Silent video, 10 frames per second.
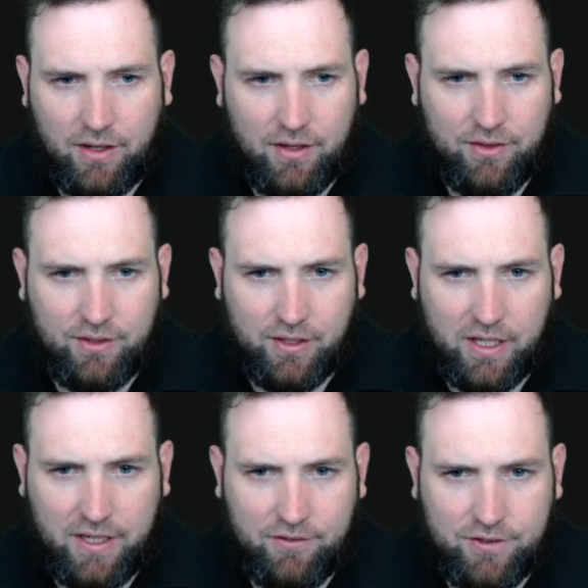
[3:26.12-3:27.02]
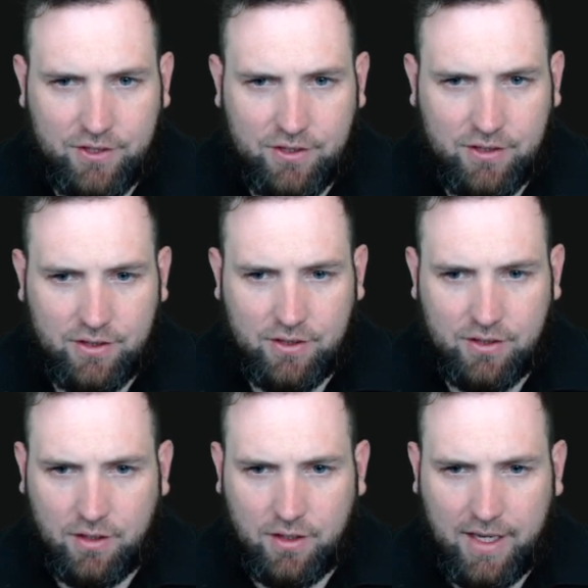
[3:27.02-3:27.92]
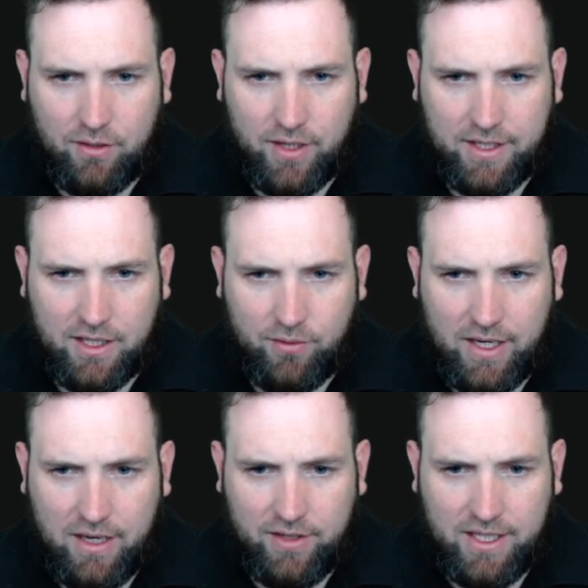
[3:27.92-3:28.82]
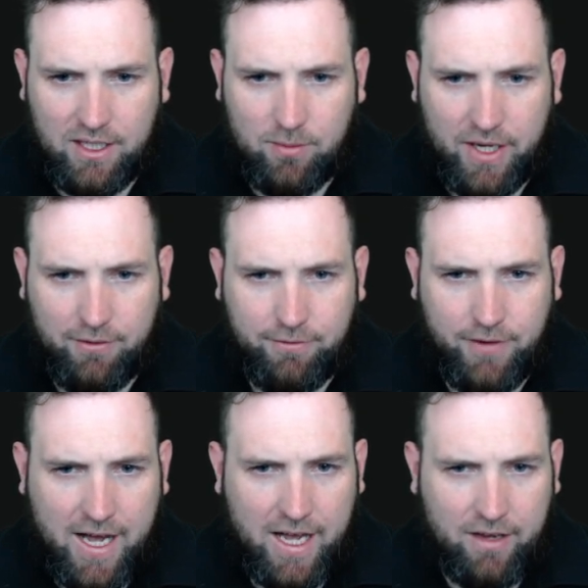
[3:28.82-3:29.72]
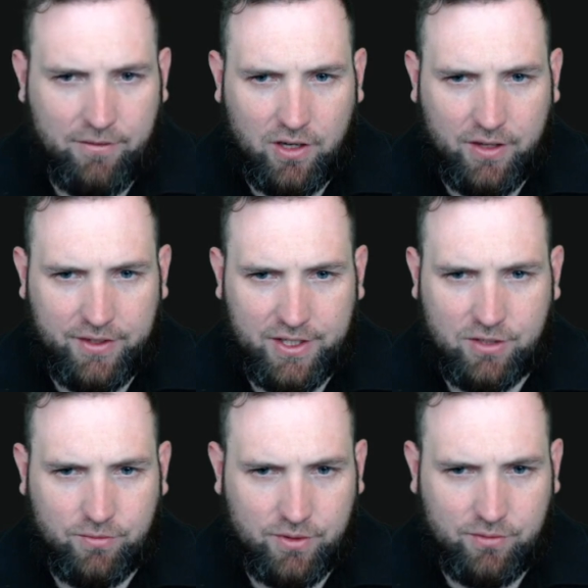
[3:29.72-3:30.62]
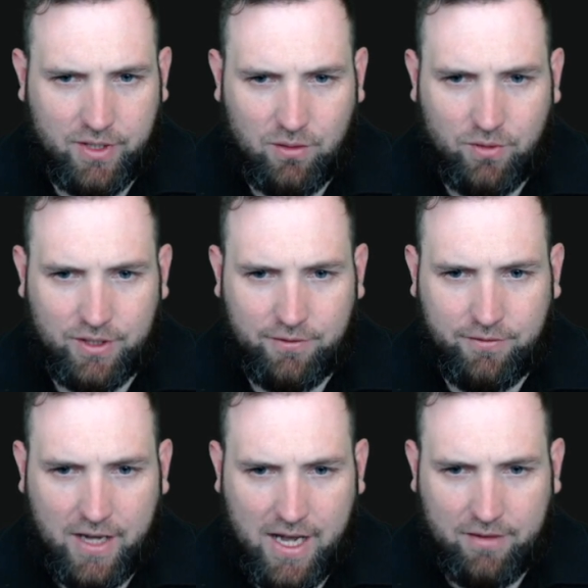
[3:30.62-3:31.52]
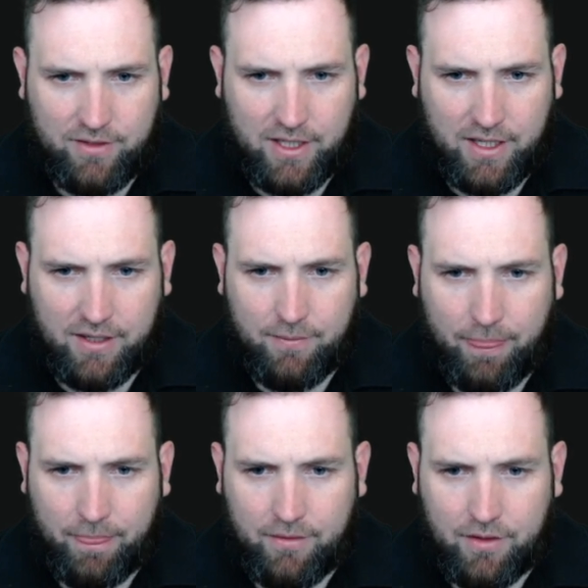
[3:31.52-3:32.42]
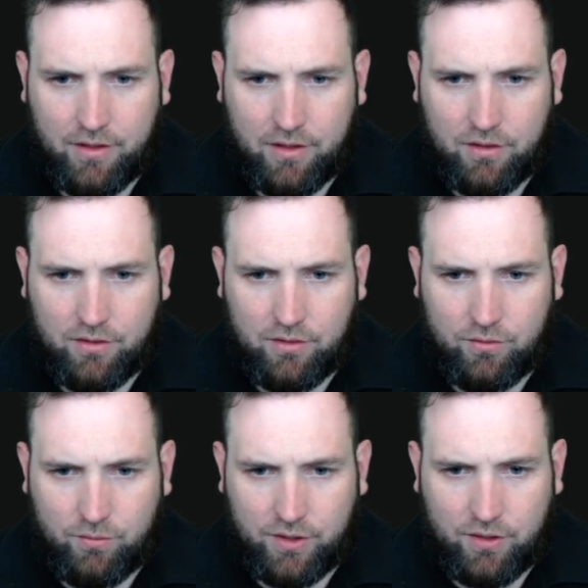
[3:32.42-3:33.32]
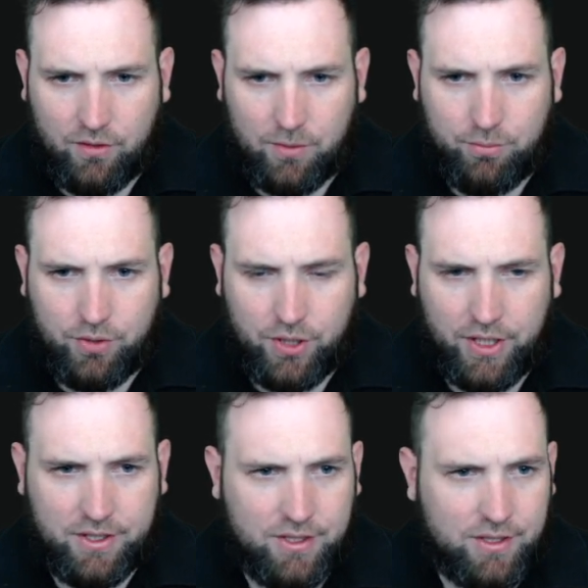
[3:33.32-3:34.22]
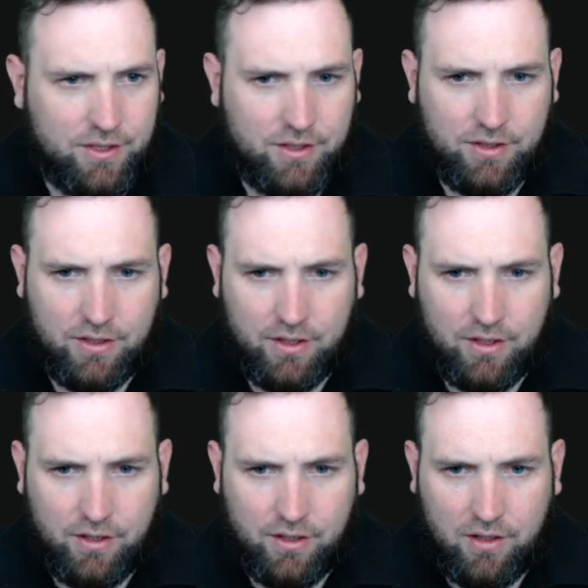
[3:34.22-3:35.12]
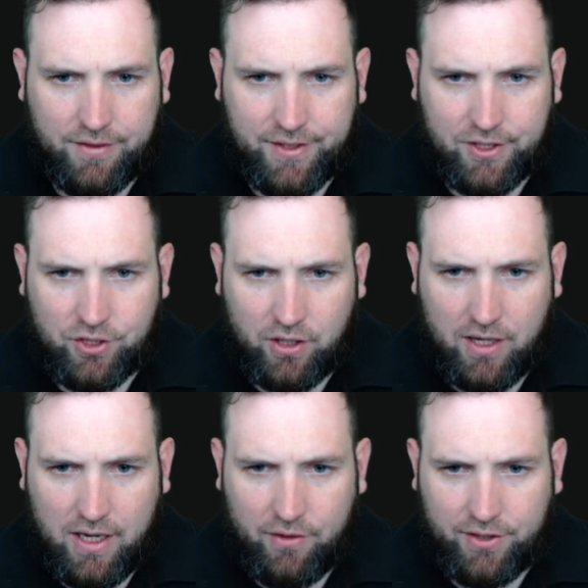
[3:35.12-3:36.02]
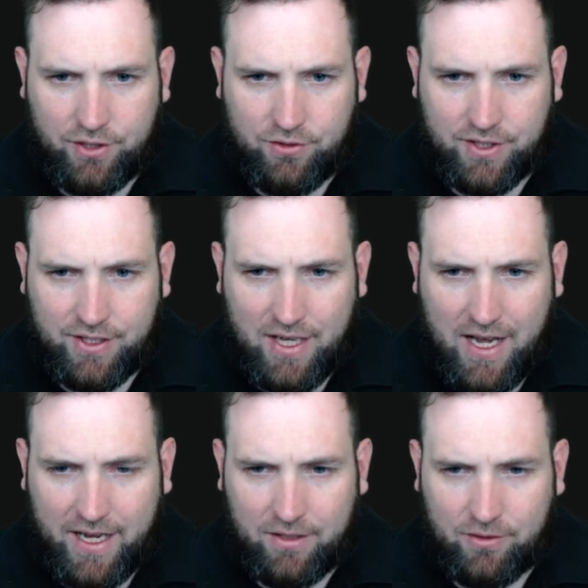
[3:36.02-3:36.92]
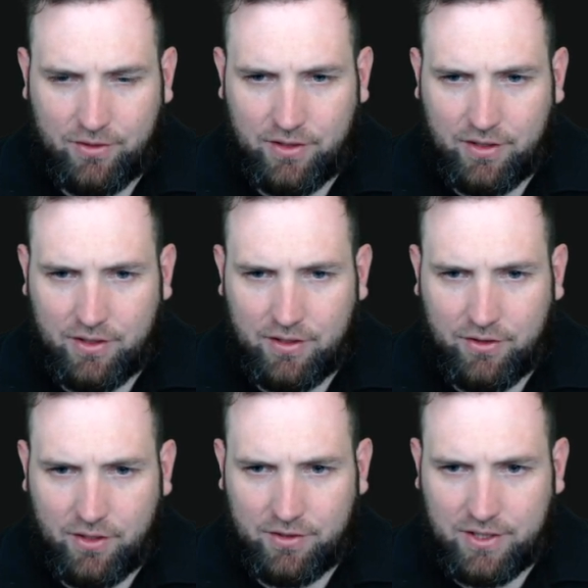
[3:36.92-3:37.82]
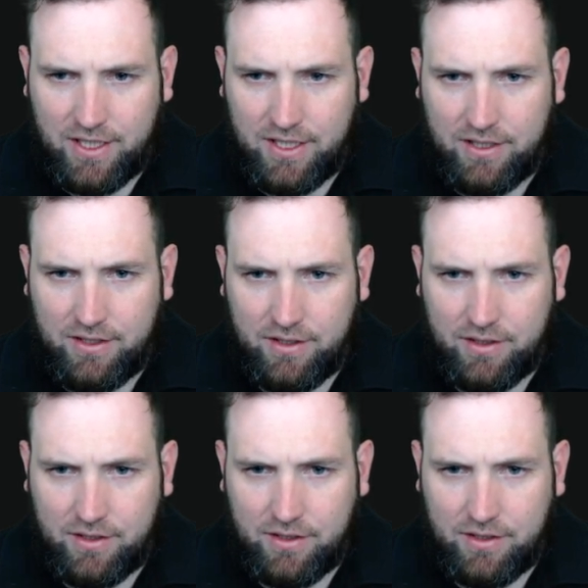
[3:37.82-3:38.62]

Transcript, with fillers: the links. And right there we have the EMA 5 on this one. We don't want the 5-day. We're going to put on this chart, I always use the 9 or the 13.